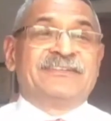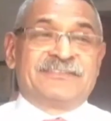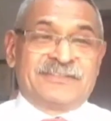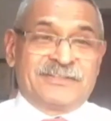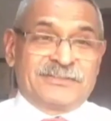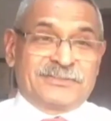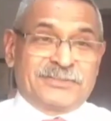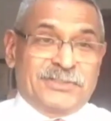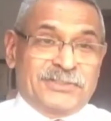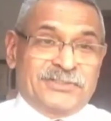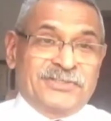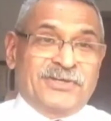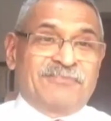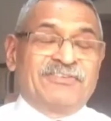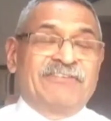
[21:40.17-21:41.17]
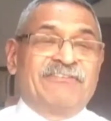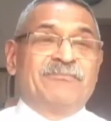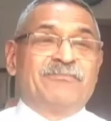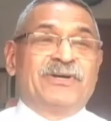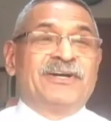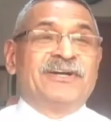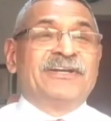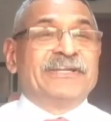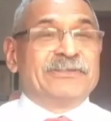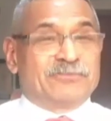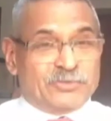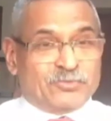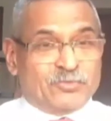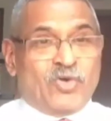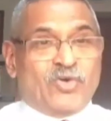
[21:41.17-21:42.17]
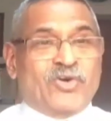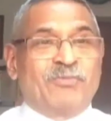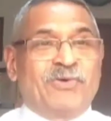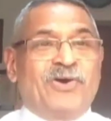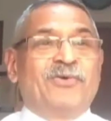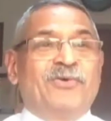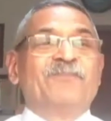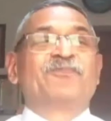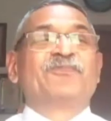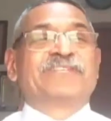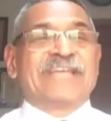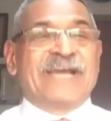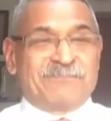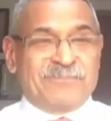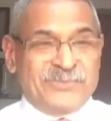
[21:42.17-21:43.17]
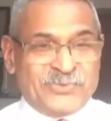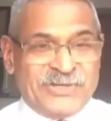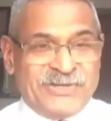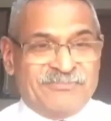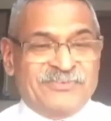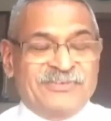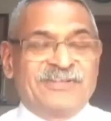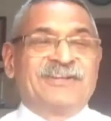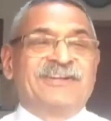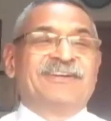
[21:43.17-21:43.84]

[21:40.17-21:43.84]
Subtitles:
the 3rd of November, it was Fokumau, which happened to have